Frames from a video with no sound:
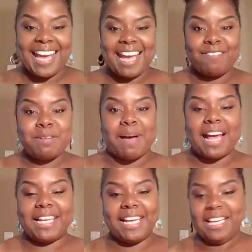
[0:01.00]
Hey,
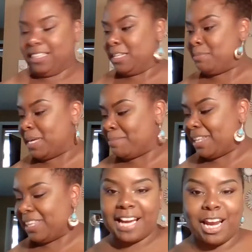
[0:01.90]
everybody. Let me get
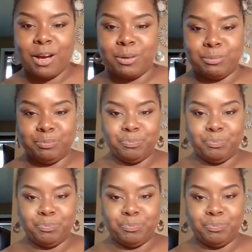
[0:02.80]
my light on.